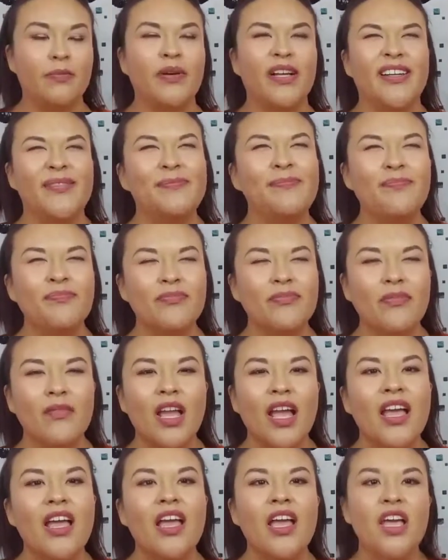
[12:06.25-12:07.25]
But
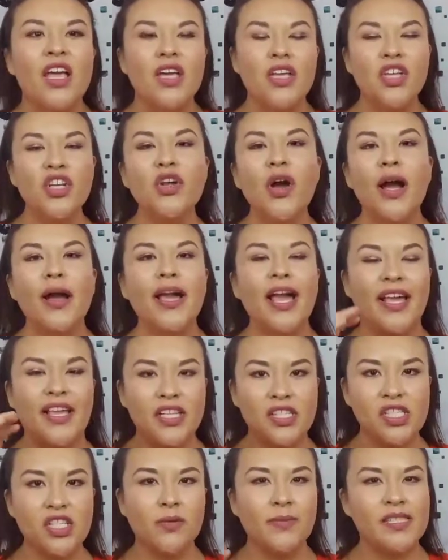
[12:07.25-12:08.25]
you know, I
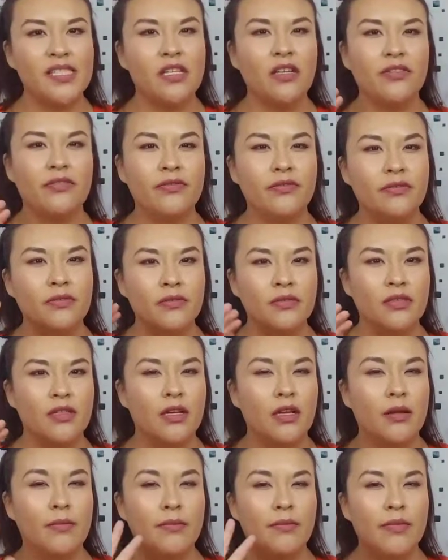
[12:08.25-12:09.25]
consider myself
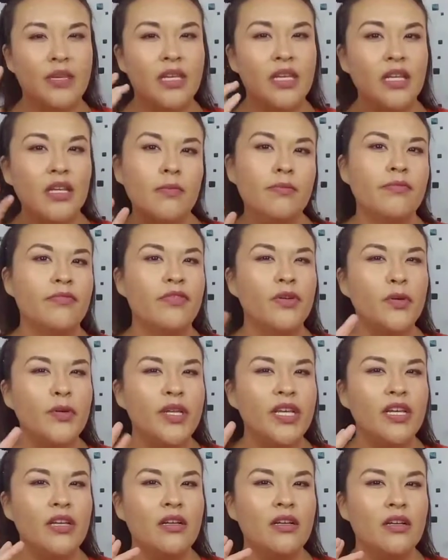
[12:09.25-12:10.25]
a medium
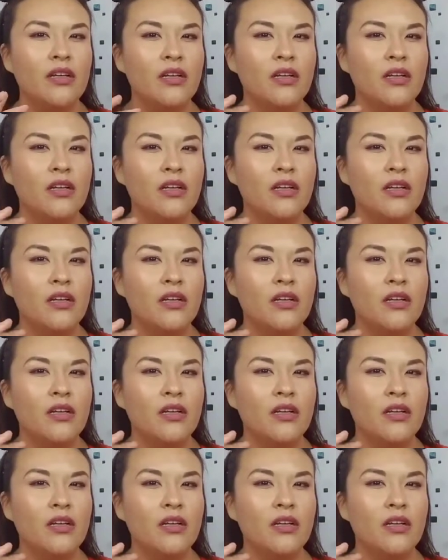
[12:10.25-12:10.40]
foodie.